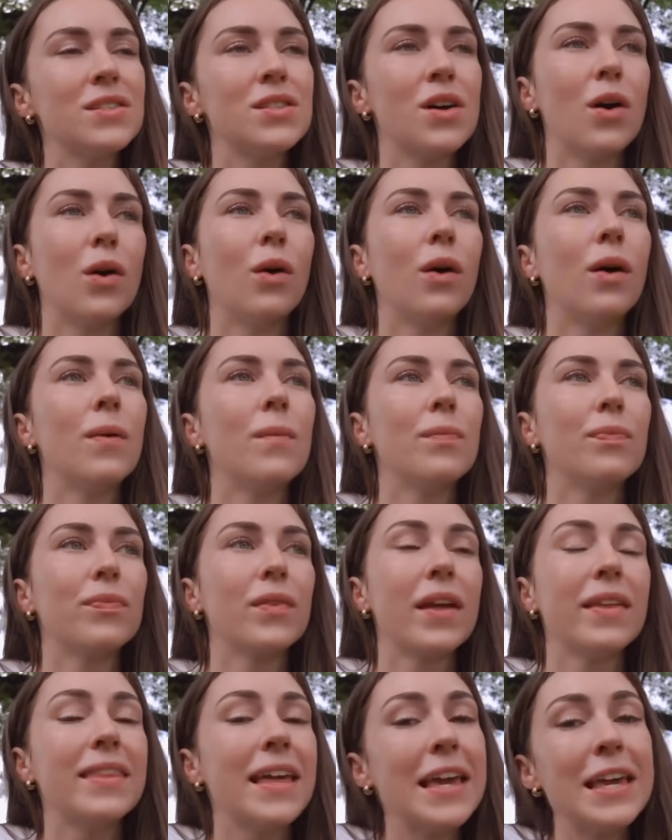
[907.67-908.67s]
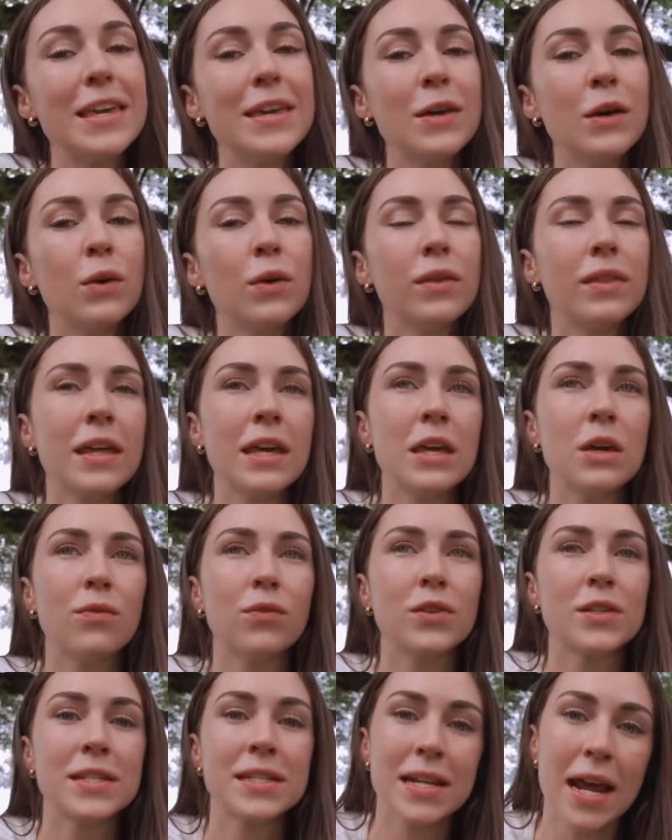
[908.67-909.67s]
So thank you
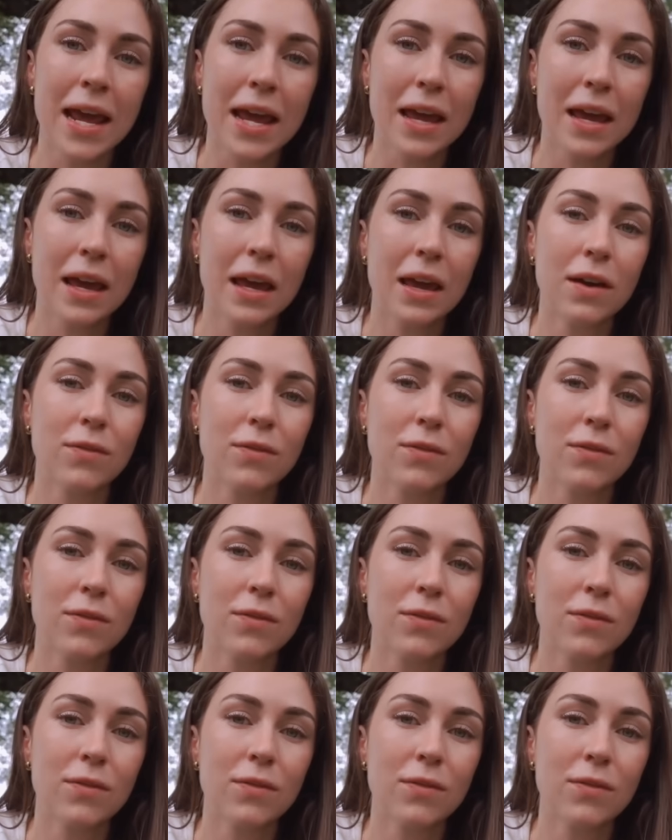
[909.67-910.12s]
for staying.